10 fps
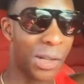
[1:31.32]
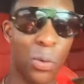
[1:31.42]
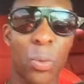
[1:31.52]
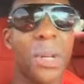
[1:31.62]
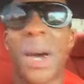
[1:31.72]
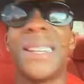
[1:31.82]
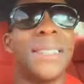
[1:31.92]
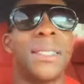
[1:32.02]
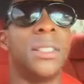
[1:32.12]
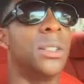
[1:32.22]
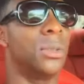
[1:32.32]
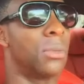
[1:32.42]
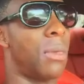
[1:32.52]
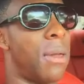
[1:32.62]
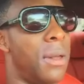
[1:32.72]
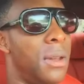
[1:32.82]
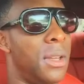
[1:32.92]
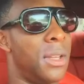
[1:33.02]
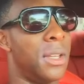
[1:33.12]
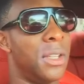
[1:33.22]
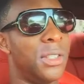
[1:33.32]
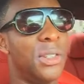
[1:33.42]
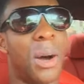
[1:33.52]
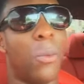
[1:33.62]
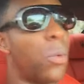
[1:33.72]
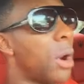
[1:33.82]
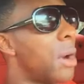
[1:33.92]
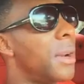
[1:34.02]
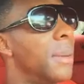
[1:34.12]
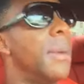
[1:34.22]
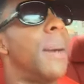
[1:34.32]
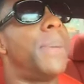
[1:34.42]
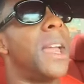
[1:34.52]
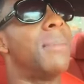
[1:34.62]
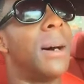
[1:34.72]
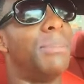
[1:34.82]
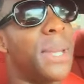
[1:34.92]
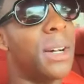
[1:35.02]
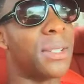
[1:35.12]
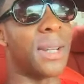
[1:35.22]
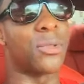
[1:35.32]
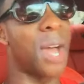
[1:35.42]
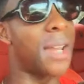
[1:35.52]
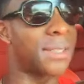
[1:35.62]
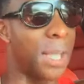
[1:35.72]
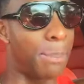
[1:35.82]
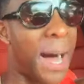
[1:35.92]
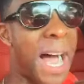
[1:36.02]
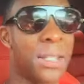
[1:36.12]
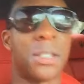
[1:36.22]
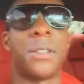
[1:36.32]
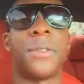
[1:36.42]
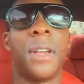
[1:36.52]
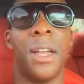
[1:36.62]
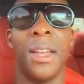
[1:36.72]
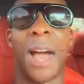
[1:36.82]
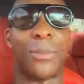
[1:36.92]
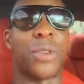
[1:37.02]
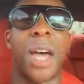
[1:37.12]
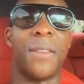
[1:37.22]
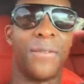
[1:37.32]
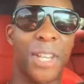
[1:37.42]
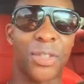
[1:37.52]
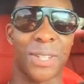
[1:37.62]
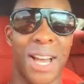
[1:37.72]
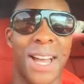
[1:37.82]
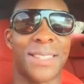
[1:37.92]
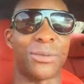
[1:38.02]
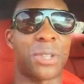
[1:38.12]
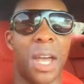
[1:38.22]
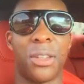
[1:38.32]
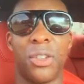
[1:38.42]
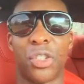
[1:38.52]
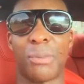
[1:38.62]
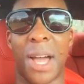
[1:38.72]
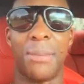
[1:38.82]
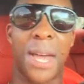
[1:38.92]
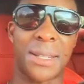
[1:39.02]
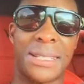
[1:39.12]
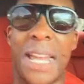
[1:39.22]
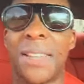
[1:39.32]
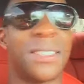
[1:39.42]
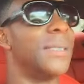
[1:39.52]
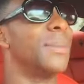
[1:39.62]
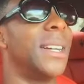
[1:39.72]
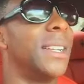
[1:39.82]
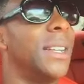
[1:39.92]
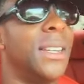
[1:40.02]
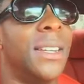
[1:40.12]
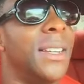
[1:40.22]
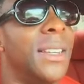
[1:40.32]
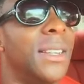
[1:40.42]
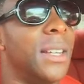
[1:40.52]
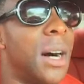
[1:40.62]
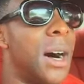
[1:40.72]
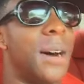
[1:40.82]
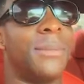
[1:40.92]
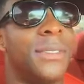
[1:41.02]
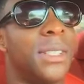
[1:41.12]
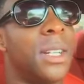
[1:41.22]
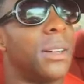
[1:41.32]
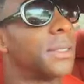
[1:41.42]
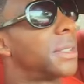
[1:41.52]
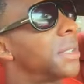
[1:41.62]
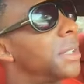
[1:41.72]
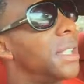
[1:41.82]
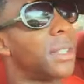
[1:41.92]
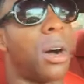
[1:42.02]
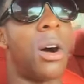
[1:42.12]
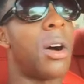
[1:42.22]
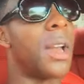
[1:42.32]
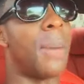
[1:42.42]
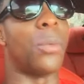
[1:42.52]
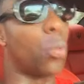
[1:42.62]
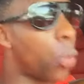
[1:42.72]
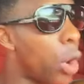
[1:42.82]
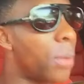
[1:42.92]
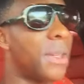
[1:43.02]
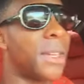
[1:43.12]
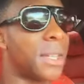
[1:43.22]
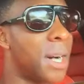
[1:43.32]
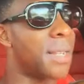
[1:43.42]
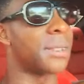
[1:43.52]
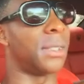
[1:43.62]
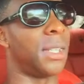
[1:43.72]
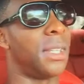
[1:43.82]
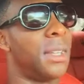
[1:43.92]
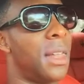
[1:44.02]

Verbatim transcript: what do I need to do? You know, I'm worried about paying my bills, and I'm trying to stay positive. I'm trying to visualize. I'm trying to use my imagination, but, you know, it's hard. I'm worrying constantly,